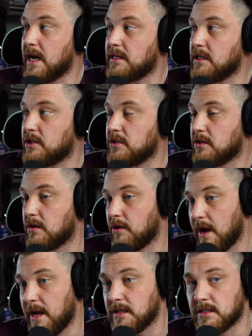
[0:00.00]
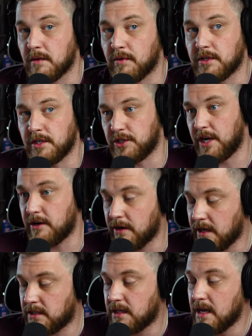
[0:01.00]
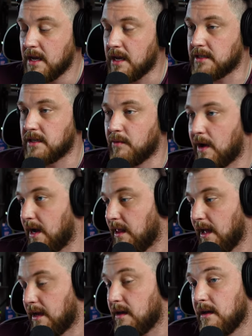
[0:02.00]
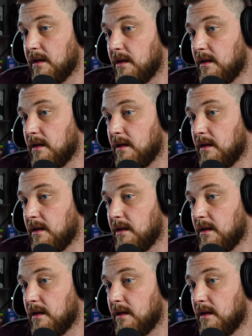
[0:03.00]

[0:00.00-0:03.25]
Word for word: dietitians are great and some are degenerates? Is it why like